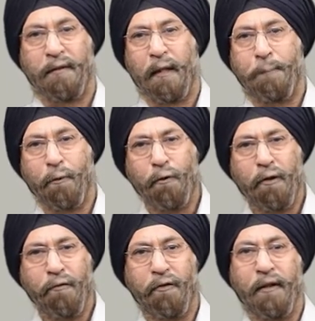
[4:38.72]
Abuse
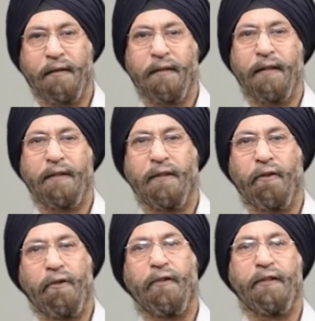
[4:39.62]
of drugs is
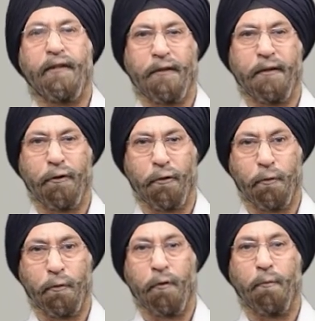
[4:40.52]
not restricted
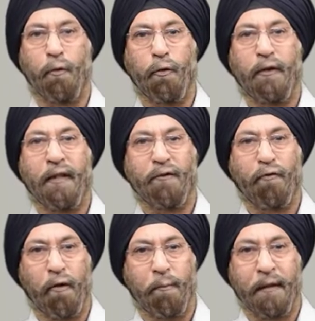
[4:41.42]
to mood
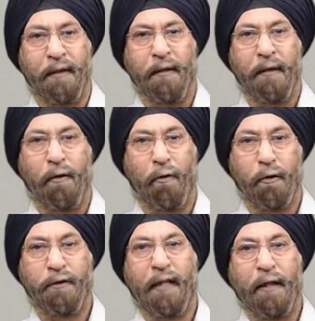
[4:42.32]
transforming
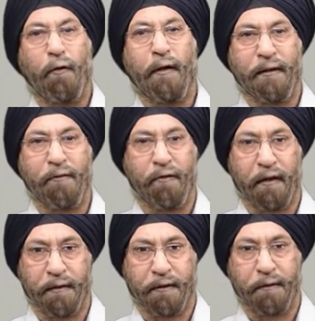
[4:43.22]
or psychoactive
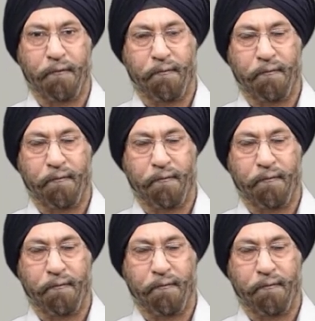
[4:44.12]
drugs.